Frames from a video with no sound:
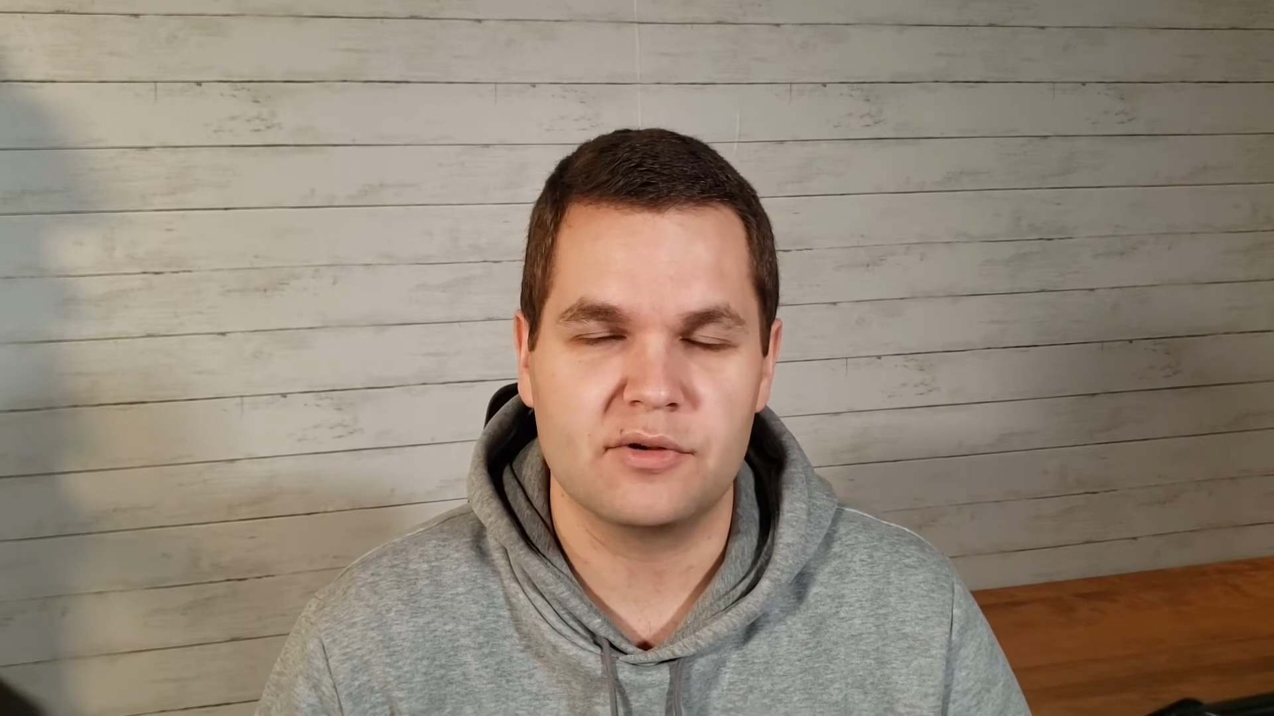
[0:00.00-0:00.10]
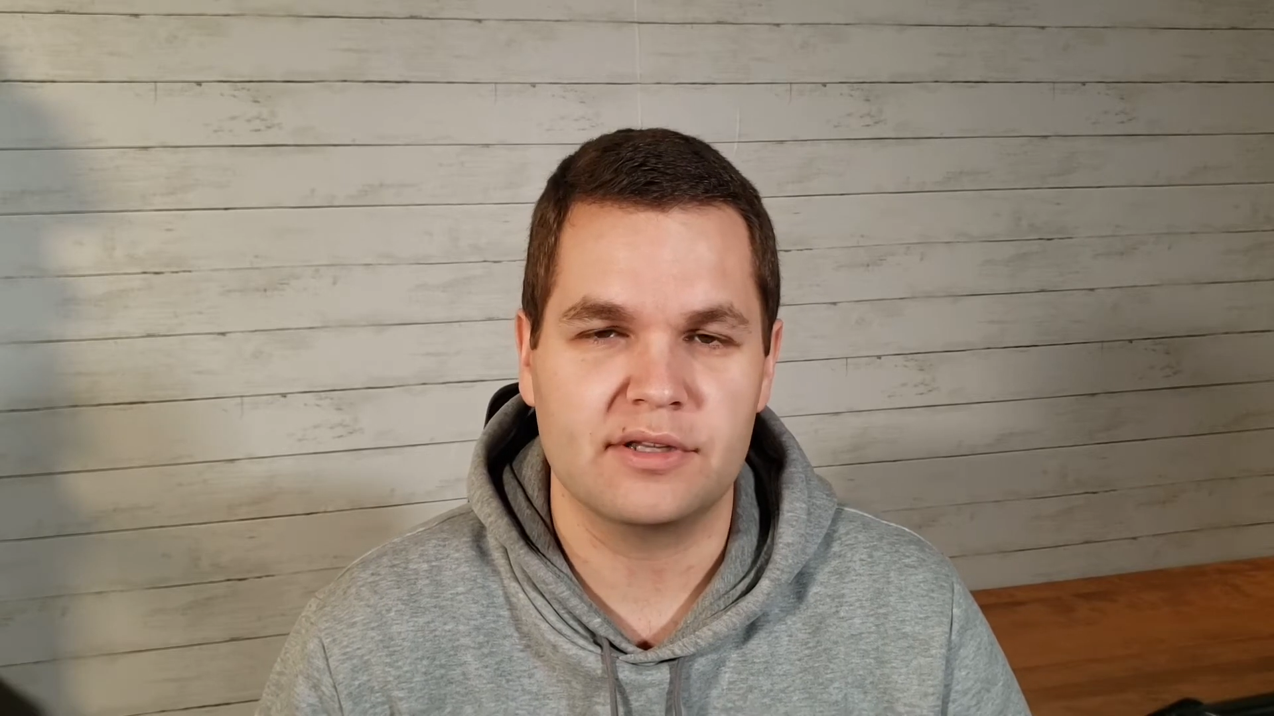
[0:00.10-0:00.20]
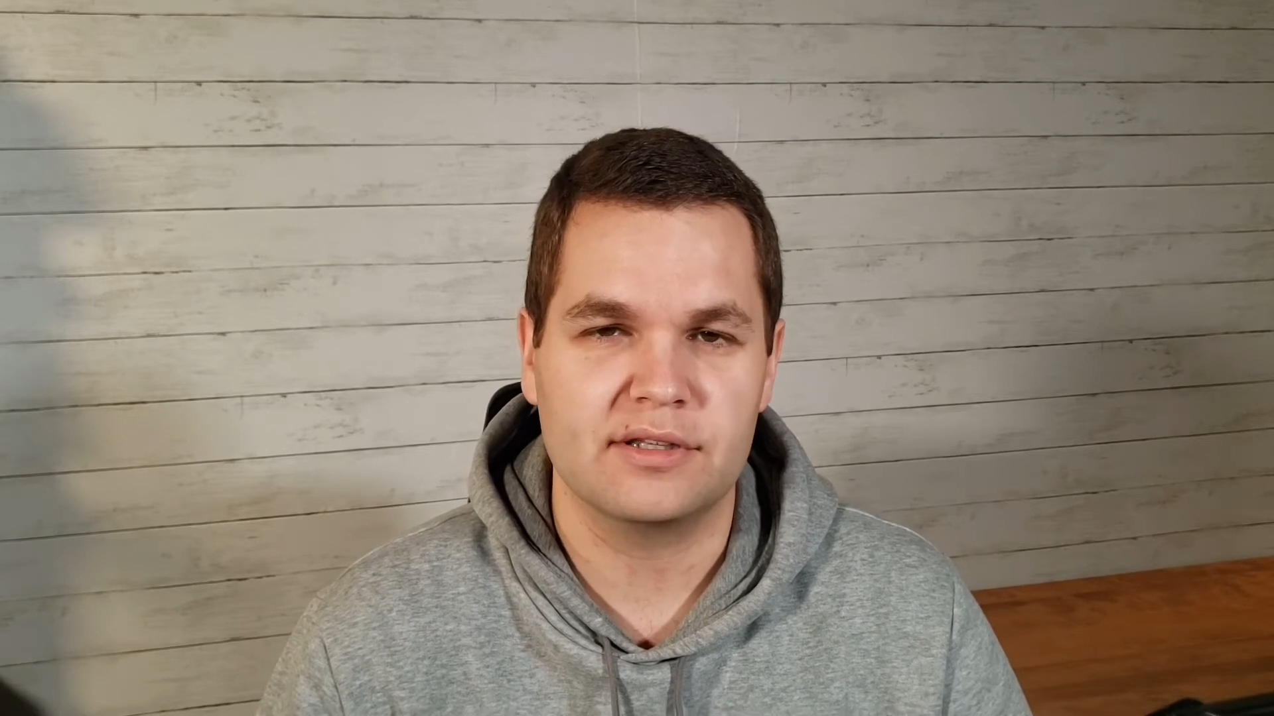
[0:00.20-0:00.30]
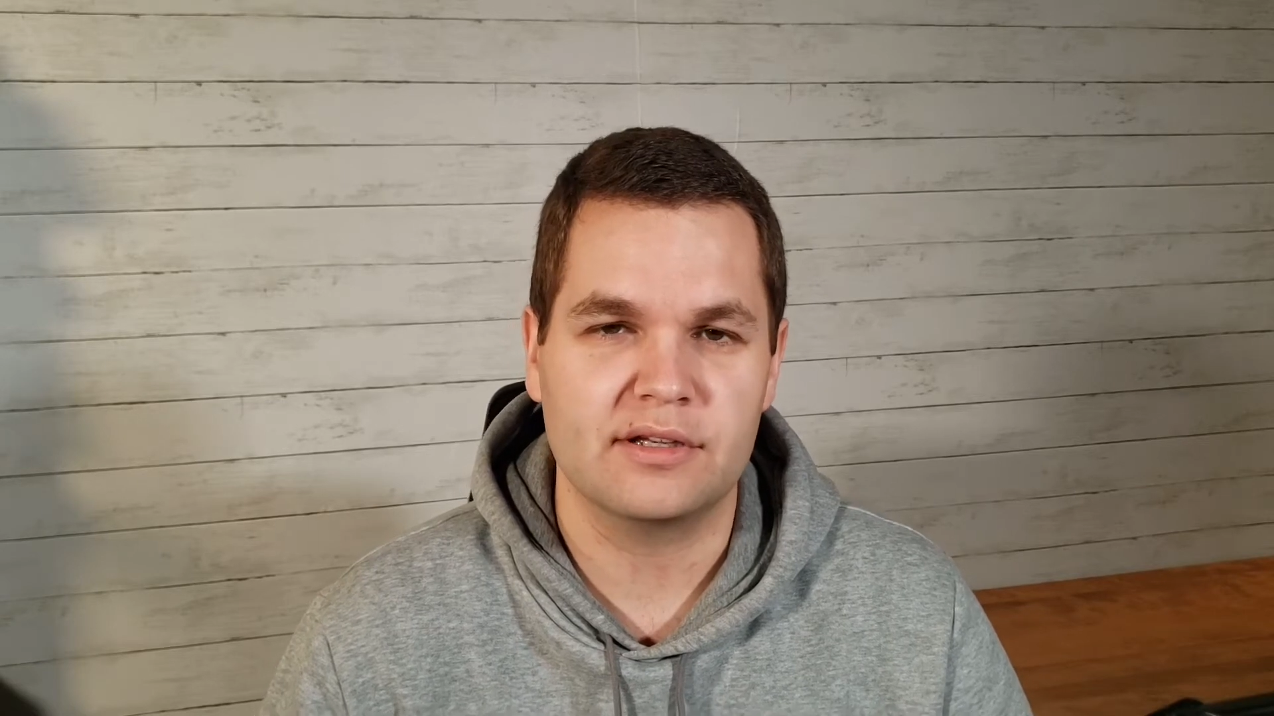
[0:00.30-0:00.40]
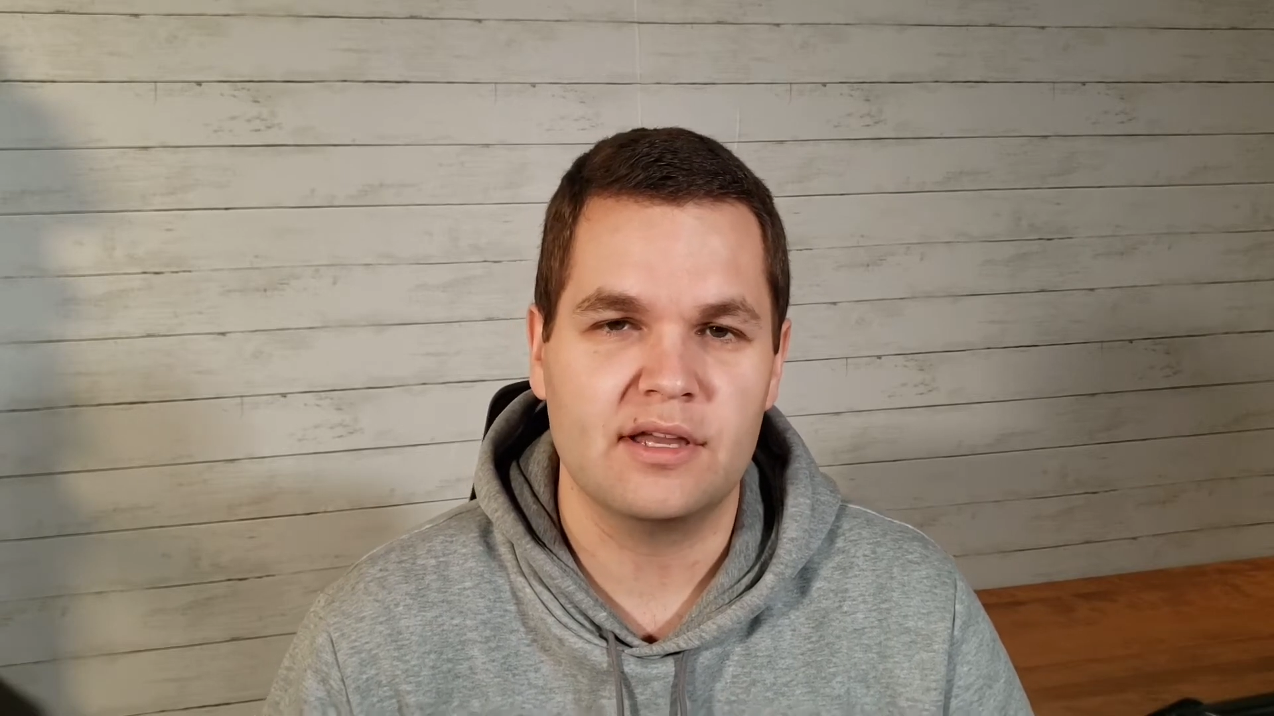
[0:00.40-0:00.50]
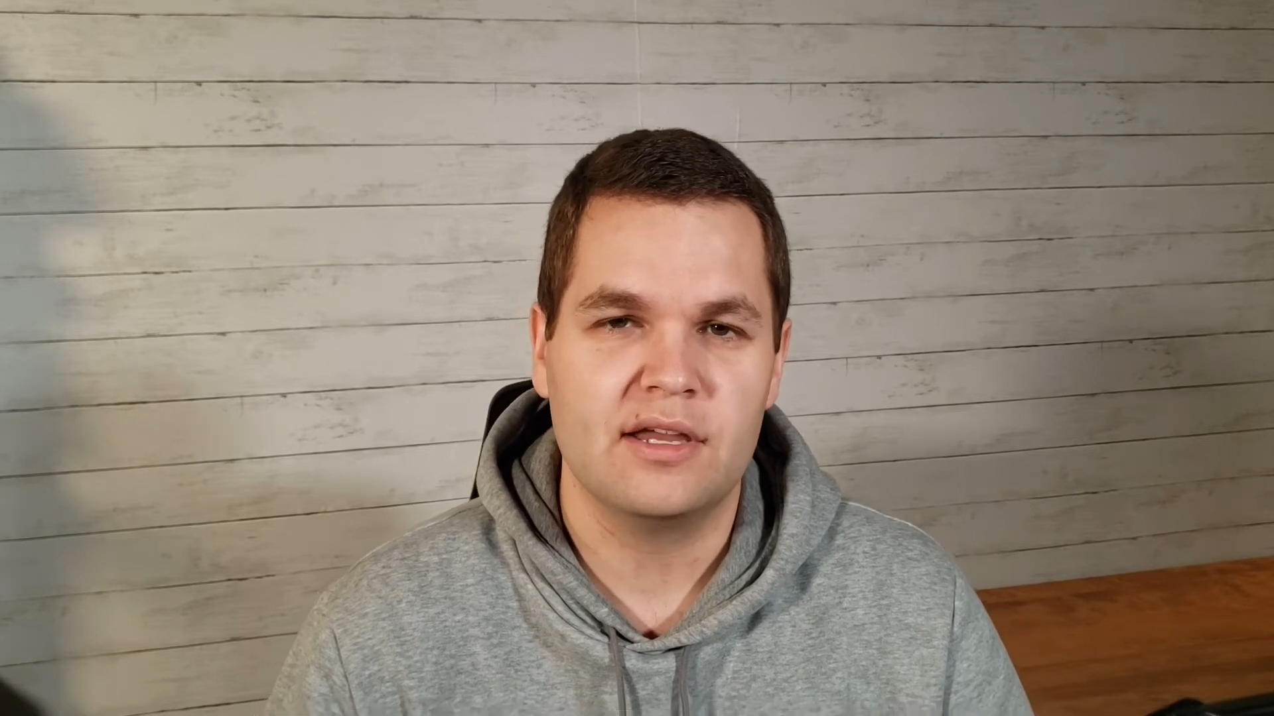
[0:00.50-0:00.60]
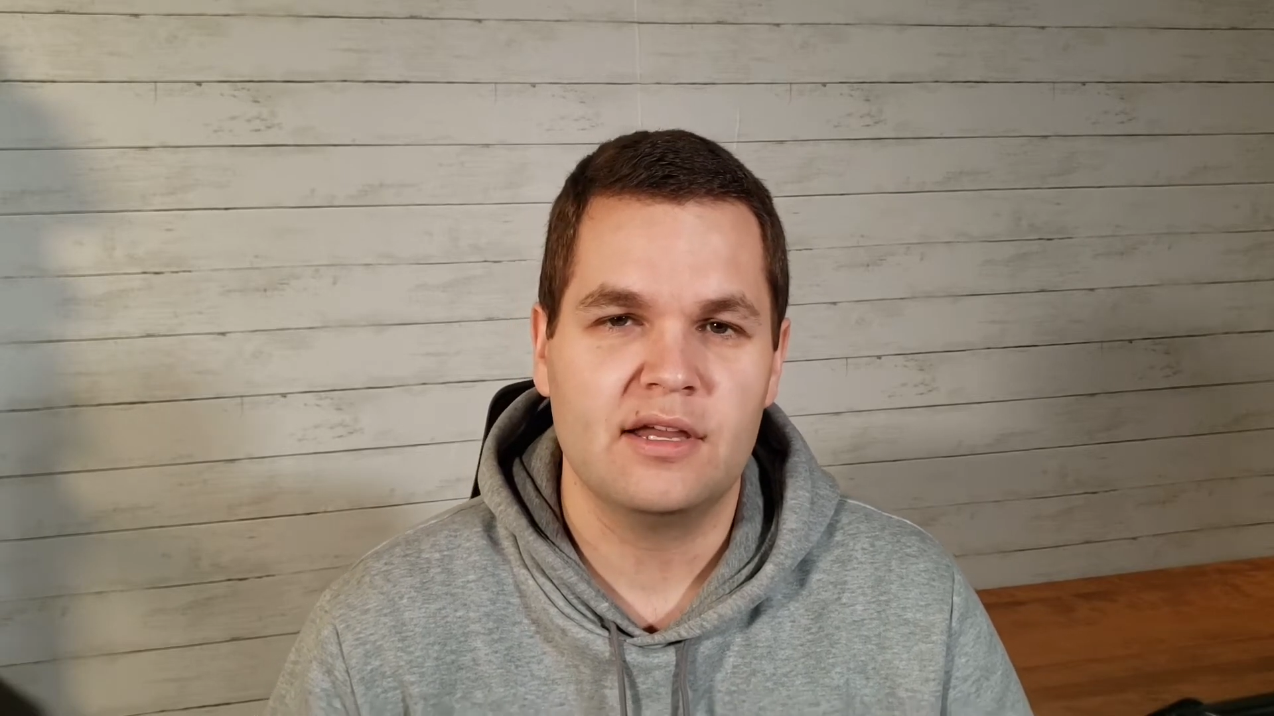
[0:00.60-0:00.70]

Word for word: you anything.